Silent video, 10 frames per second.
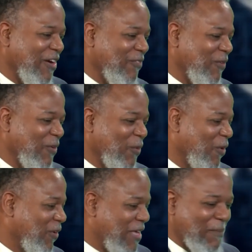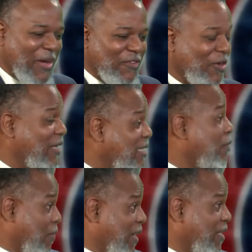we were on the campaign trail. That's how
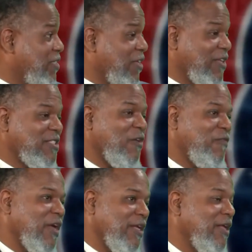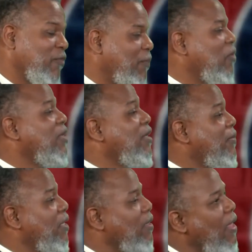we met each other. It's so funny. And then we both end up
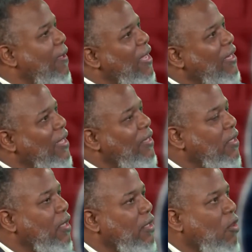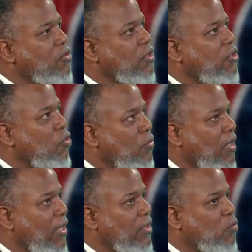here. And it goes to two
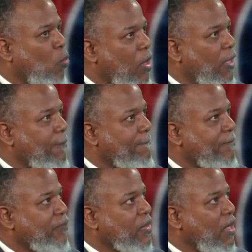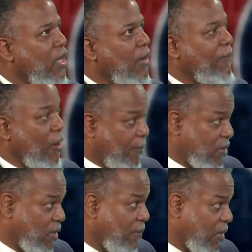things. One,
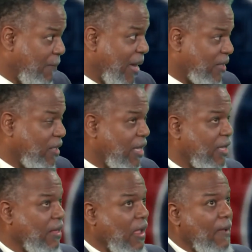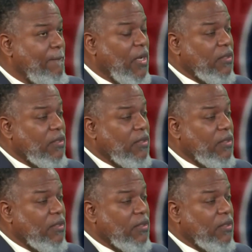purpose, and I'm gonna come back to that. But